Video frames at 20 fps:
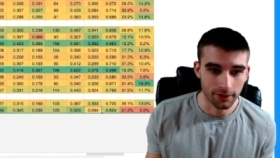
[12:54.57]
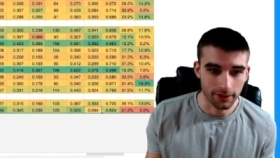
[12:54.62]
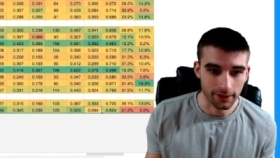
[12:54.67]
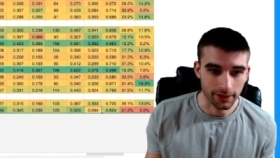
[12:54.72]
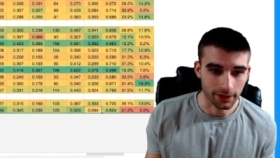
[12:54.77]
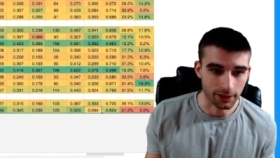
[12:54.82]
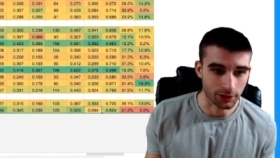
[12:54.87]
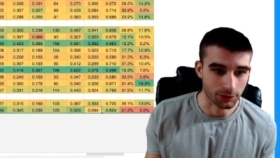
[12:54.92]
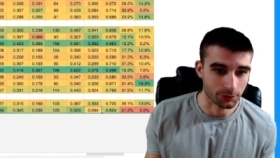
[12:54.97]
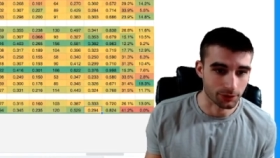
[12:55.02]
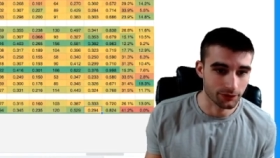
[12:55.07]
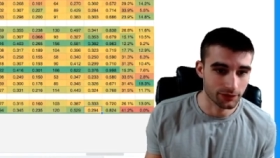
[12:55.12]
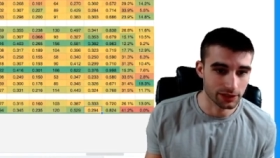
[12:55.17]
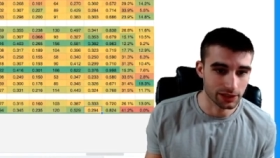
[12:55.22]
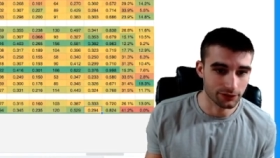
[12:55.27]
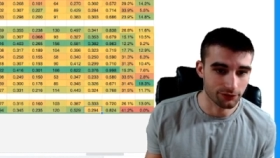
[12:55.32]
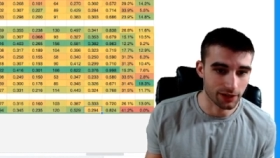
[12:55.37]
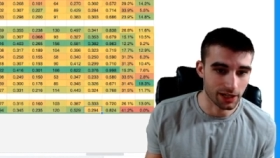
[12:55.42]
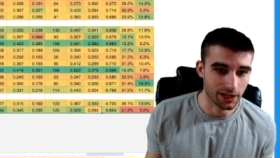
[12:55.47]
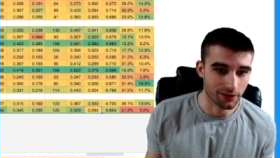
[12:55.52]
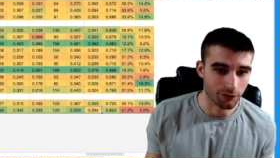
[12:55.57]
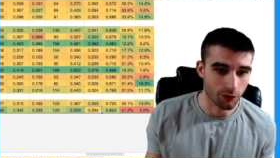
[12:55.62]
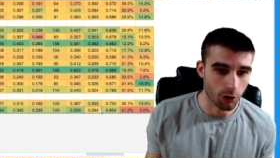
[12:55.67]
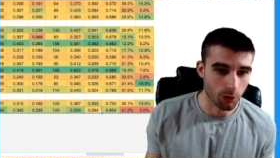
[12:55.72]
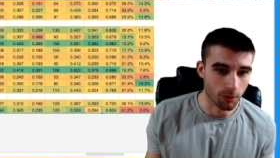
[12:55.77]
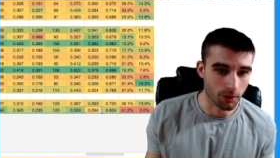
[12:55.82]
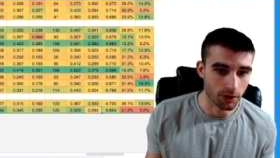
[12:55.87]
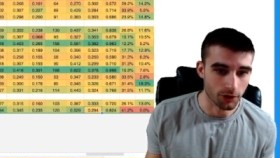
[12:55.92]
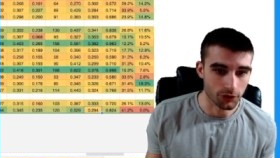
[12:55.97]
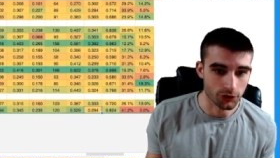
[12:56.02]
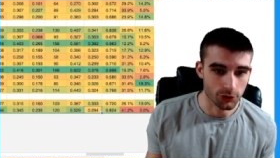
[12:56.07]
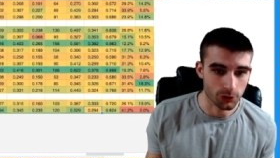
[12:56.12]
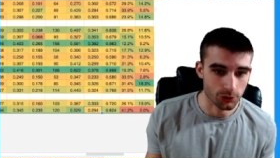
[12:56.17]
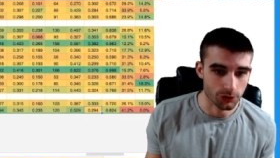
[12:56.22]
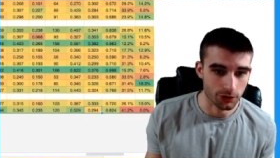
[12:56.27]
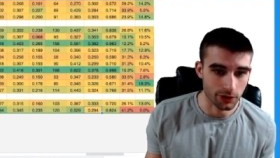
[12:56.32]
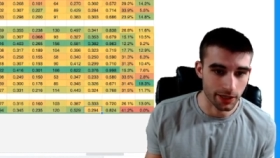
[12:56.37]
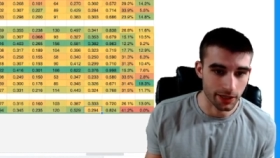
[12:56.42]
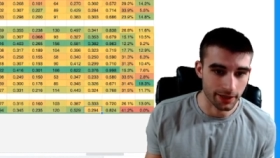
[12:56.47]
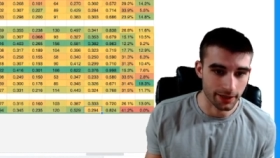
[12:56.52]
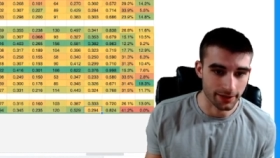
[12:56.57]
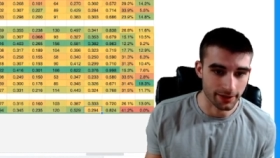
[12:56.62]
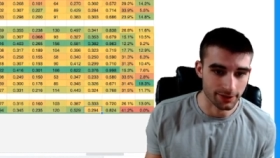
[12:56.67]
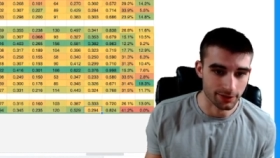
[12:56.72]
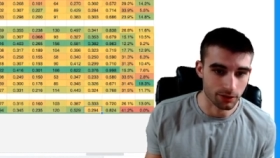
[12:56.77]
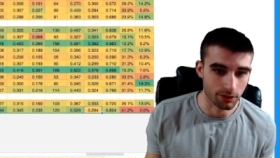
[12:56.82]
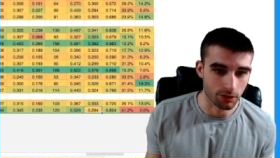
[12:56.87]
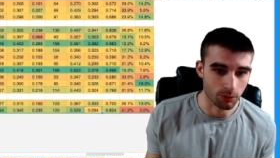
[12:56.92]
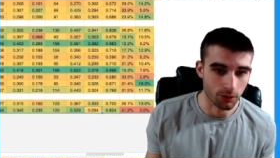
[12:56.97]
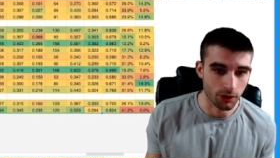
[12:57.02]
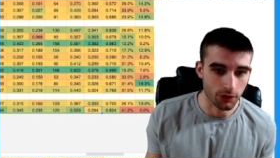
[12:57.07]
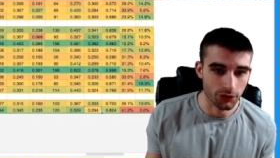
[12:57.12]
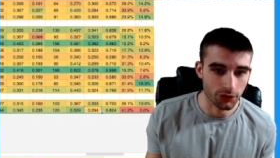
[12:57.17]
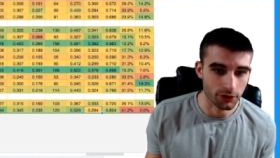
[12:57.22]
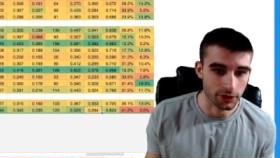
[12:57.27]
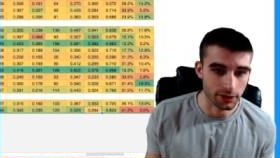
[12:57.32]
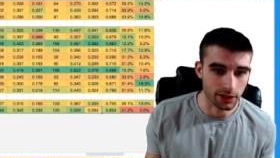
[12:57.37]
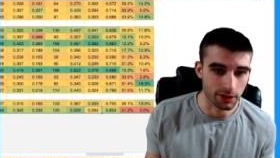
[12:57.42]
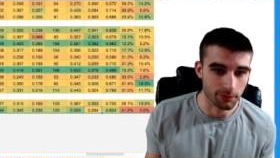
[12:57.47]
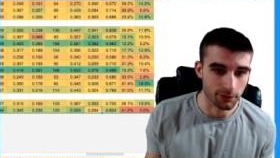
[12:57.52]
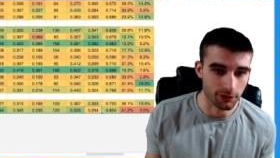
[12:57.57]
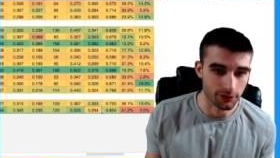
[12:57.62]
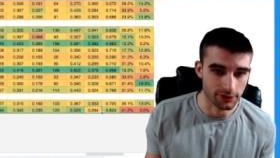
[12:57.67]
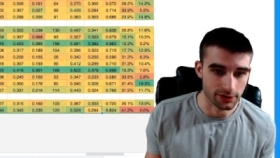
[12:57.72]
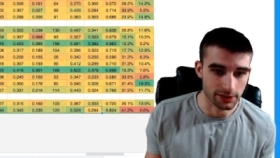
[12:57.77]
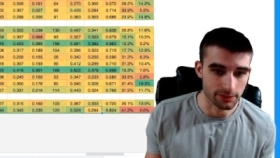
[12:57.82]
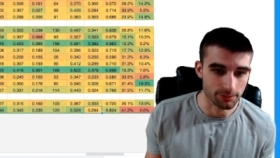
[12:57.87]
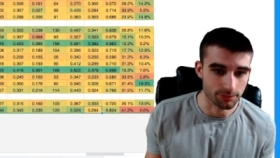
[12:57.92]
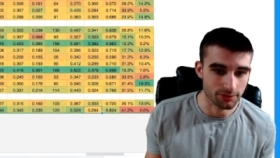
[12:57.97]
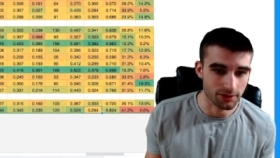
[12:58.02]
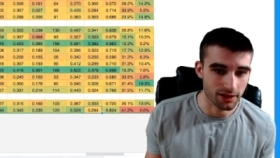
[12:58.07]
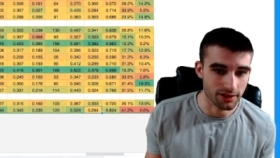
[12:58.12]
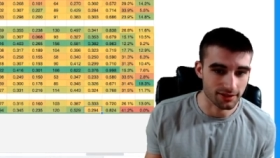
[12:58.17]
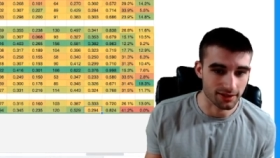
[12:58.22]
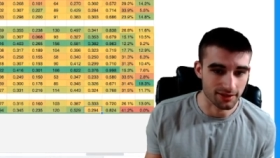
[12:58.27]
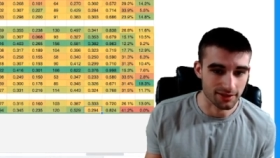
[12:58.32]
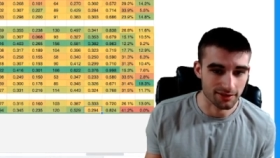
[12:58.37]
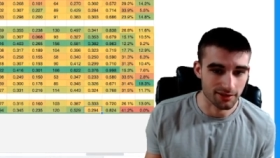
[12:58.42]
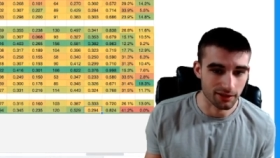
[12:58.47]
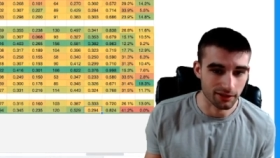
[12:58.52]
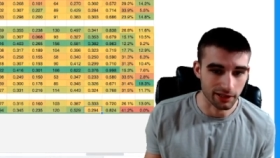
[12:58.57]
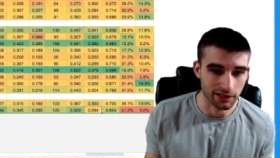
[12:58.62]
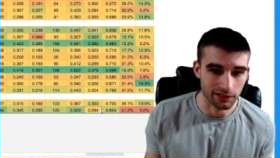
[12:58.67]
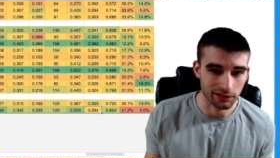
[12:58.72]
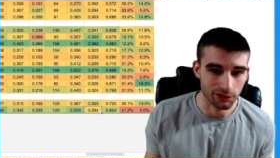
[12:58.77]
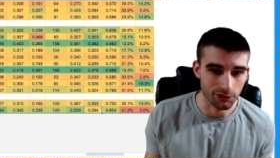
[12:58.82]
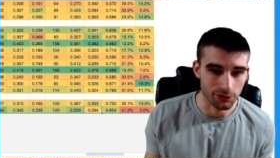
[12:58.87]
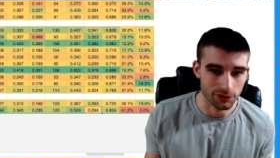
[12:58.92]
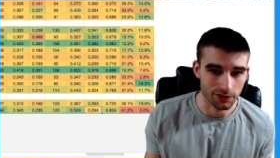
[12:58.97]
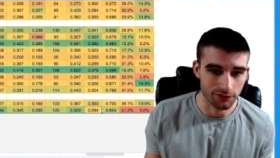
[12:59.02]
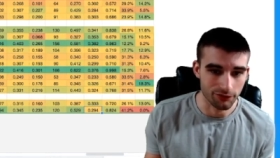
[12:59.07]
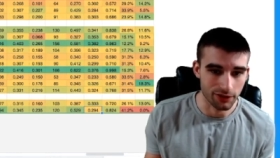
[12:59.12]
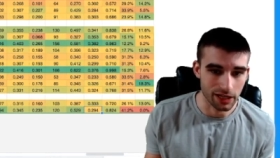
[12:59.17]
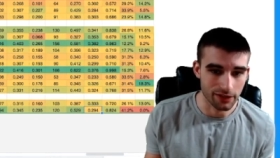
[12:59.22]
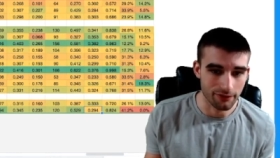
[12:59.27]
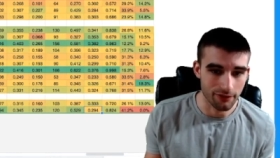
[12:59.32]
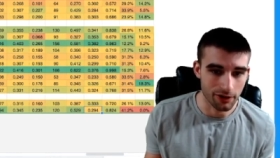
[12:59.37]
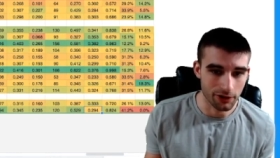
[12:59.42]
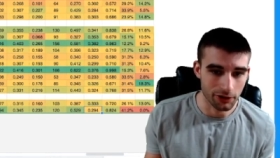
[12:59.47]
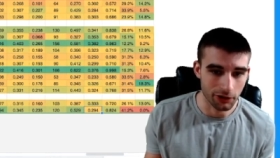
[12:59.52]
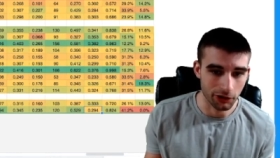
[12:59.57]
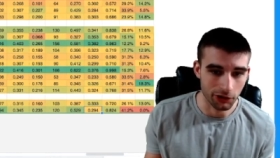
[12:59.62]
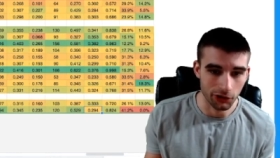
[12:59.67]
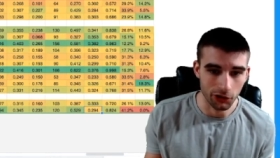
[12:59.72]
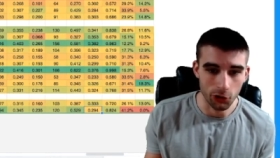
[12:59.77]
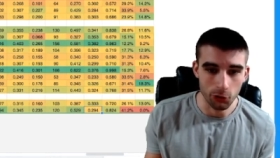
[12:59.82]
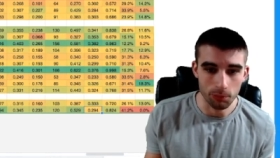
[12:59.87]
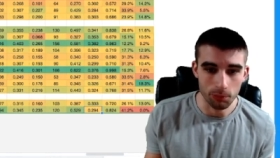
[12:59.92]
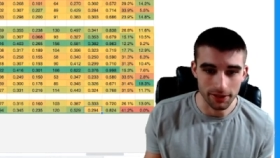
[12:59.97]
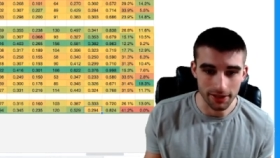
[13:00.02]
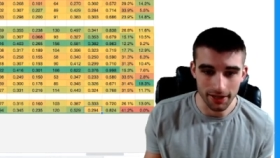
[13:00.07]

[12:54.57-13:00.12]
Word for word: he had a three fifty-five wOBA, a two thirty-eight I S O, a one thirty W R C plus, a slugging close to five hundred, an O P